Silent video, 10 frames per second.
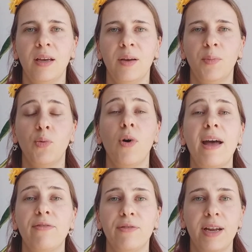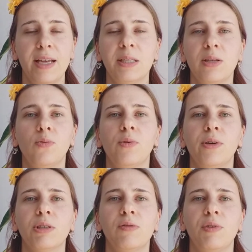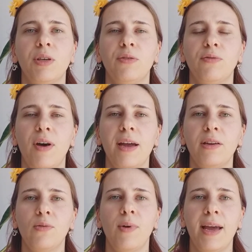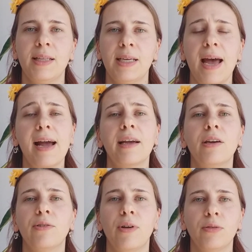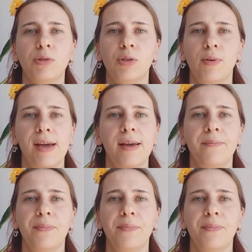But whatever it is that works for you, find a way to anchor onto it